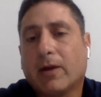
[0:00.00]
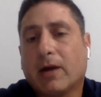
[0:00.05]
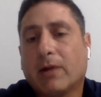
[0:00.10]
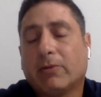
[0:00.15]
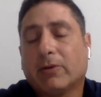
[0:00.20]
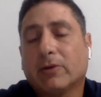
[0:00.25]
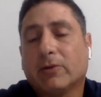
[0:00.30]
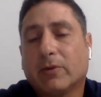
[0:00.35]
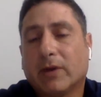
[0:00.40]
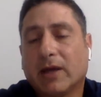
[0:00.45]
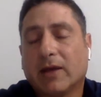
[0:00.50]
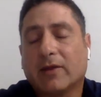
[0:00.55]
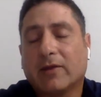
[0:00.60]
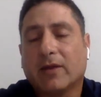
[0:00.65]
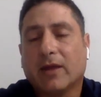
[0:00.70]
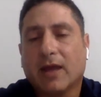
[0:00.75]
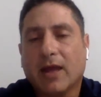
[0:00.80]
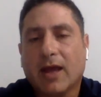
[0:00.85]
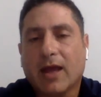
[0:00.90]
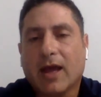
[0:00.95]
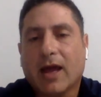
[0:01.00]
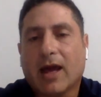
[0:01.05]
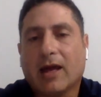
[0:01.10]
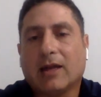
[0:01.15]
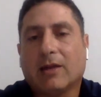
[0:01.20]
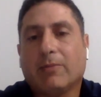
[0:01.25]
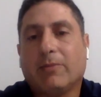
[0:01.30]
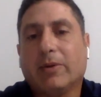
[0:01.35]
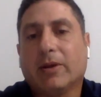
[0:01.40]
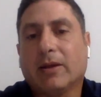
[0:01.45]
coupled with
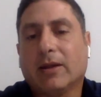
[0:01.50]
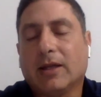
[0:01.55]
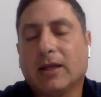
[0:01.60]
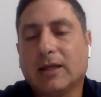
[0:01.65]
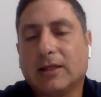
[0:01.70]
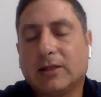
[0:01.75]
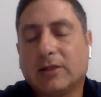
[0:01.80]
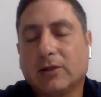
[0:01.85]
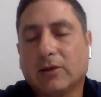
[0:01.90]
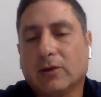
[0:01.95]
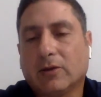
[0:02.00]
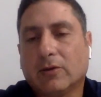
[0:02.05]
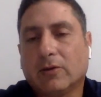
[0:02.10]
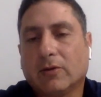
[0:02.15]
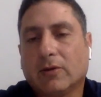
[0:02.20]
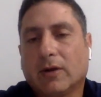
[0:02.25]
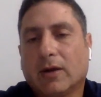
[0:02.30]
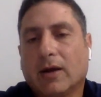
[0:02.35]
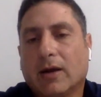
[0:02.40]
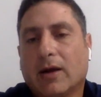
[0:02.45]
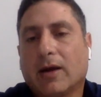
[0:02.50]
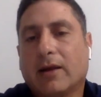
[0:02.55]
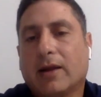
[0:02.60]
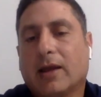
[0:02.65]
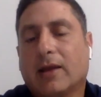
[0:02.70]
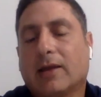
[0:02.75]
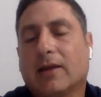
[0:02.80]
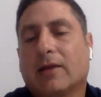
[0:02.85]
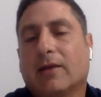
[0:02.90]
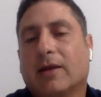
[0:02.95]
an ability to,
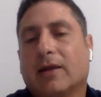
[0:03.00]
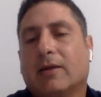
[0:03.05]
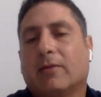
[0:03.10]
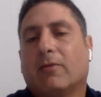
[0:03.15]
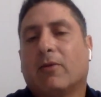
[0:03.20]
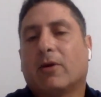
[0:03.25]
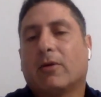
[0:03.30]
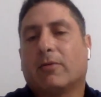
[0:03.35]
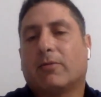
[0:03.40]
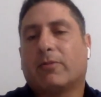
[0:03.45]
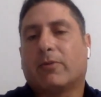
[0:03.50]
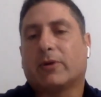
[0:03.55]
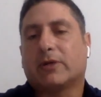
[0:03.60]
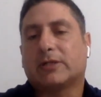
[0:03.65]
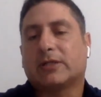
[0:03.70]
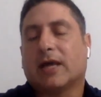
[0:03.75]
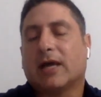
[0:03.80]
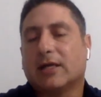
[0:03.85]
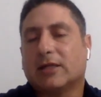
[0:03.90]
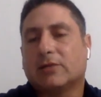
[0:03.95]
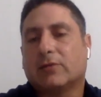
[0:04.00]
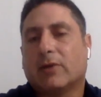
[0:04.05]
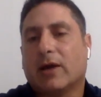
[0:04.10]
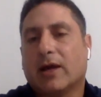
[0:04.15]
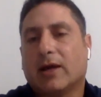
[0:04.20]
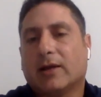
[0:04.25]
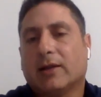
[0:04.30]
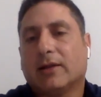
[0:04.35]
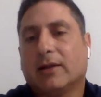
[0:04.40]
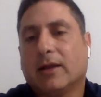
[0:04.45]
again, in a more precise
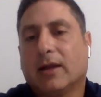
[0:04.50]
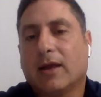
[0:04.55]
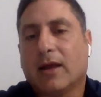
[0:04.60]
way,